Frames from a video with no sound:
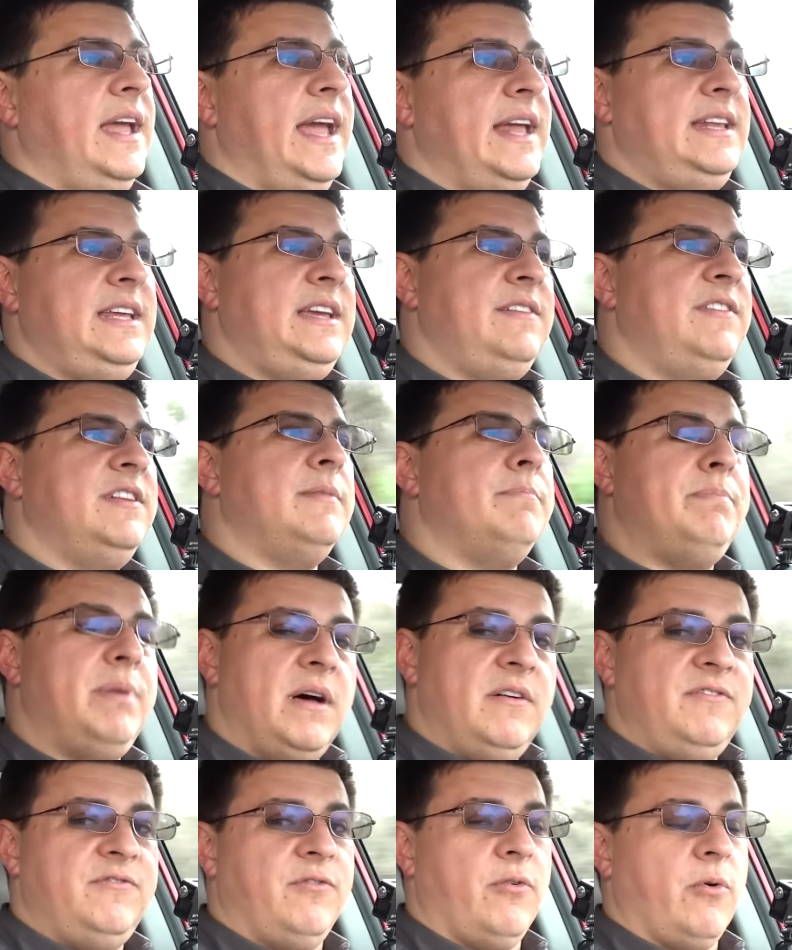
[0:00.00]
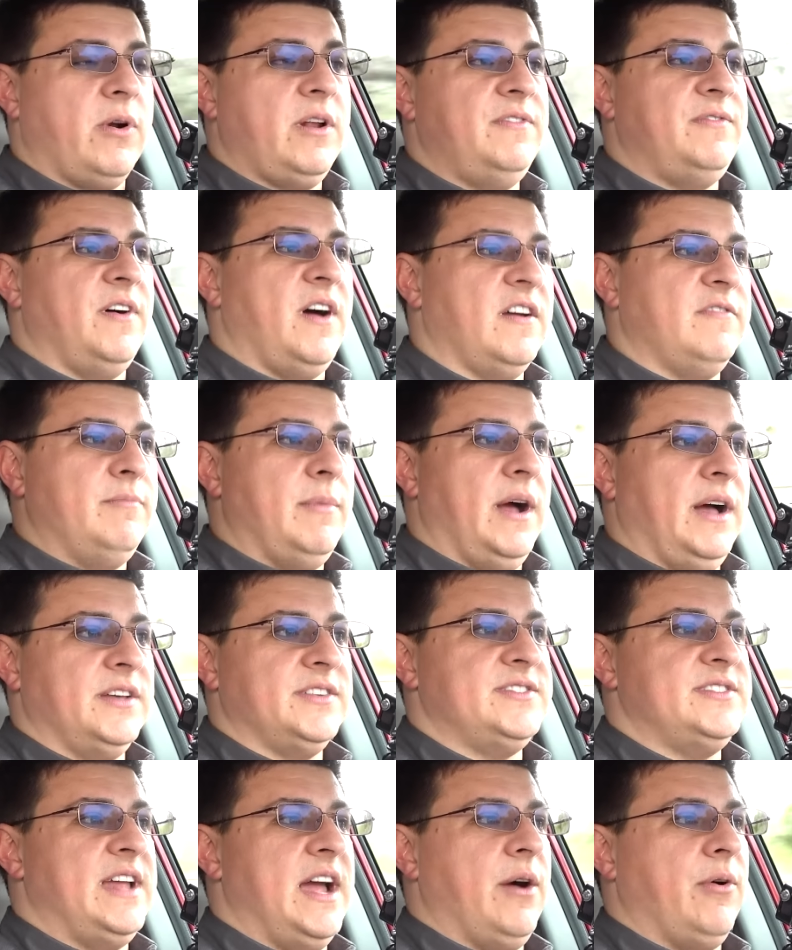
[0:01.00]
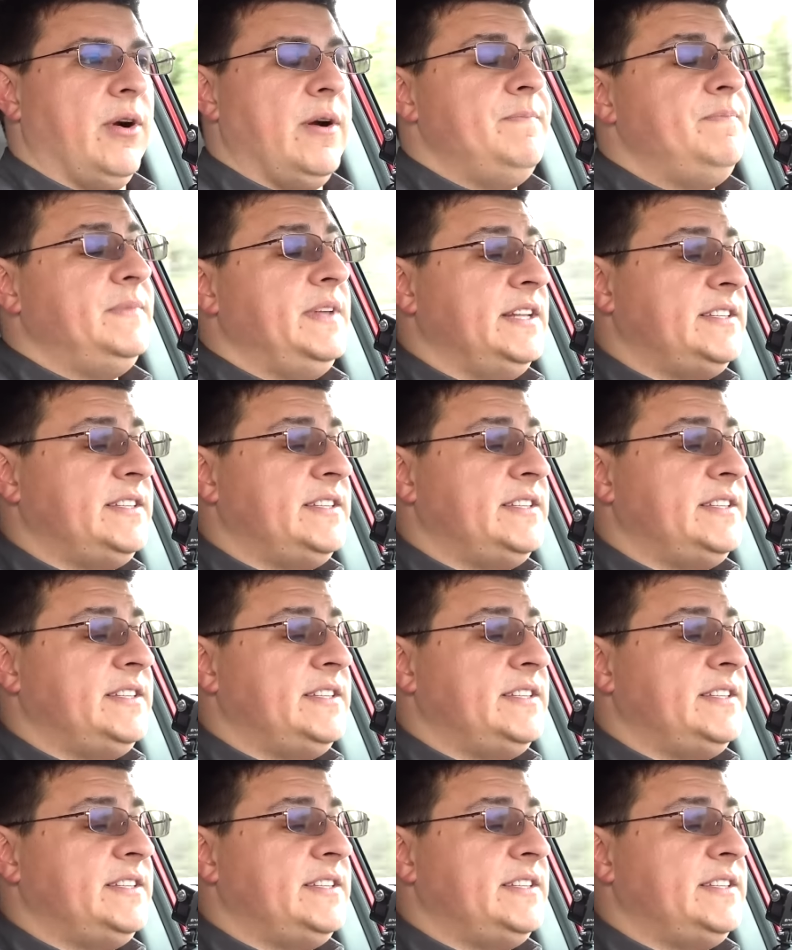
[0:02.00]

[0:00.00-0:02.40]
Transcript: And even above 45 miles an hour,